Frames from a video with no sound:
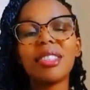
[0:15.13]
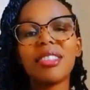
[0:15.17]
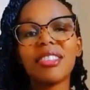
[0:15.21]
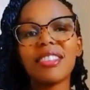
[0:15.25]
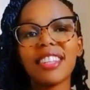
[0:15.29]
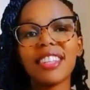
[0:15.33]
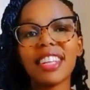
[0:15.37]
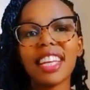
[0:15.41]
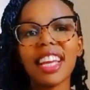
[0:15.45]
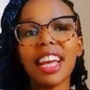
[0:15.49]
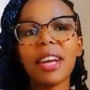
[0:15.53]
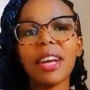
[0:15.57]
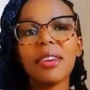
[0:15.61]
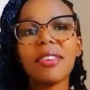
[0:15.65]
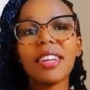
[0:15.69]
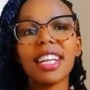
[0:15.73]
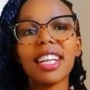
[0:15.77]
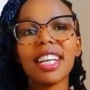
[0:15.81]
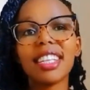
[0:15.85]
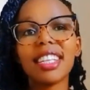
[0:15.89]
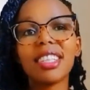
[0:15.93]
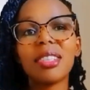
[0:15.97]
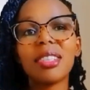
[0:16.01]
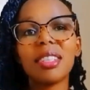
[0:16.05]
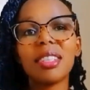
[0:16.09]
today I would
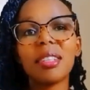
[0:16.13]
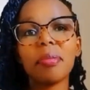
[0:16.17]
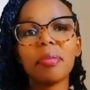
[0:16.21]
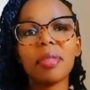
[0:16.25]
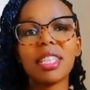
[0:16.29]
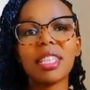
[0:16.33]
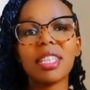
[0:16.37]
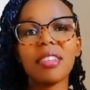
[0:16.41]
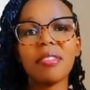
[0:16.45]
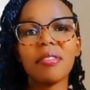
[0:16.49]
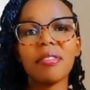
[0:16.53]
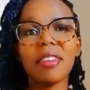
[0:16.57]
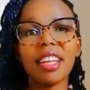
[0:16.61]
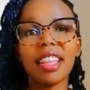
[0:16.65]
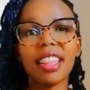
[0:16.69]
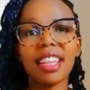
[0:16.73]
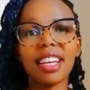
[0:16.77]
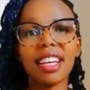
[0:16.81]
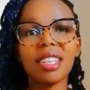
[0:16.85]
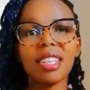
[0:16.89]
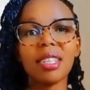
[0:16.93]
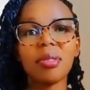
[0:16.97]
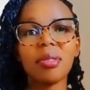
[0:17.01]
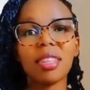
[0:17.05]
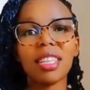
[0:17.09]
like to demystify
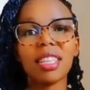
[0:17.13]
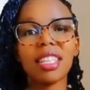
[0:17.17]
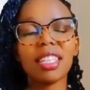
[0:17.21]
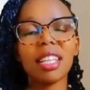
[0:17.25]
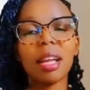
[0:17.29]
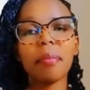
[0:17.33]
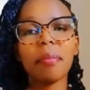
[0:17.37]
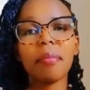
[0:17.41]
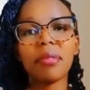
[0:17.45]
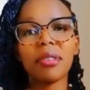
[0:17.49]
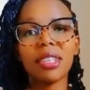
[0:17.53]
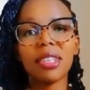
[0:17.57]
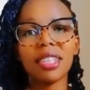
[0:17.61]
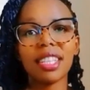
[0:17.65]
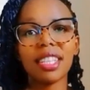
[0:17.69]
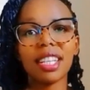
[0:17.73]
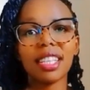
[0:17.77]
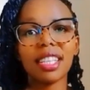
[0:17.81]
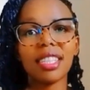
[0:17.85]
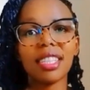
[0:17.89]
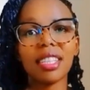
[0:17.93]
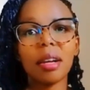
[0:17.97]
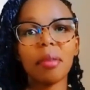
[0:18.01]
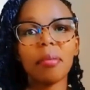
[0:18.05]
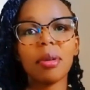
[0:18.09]
that with some
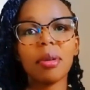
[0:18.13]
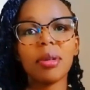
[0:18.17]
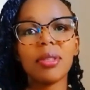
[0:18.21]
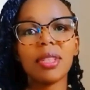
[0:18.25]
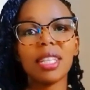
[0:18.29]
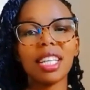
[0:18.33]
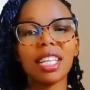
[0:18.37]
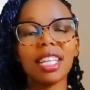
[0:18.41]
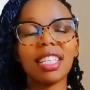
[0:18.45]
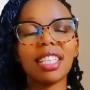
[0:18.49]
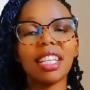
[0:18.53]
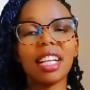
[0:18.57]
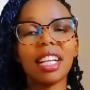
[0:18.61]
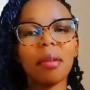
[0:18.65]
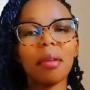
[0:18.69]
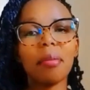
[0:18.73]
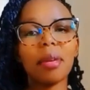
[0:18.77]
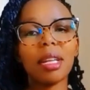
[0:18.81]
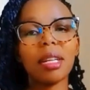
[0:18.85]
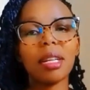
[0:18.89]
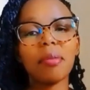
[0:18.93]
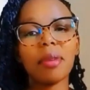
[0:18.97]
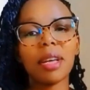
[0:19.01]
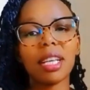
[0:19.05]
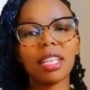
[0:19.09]
research about Etica
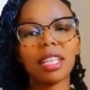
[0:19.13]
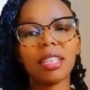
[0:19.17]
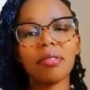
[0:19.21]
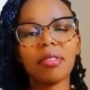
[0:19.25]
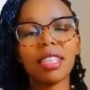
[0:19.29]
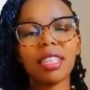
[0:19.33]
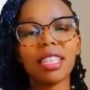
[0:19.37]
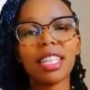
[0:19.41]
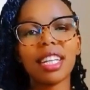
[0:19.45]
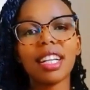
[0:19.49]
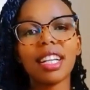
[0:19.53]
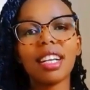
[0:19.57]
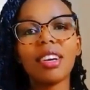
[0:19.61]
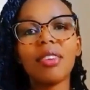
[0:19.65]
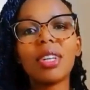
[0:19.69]
Money Market Fund.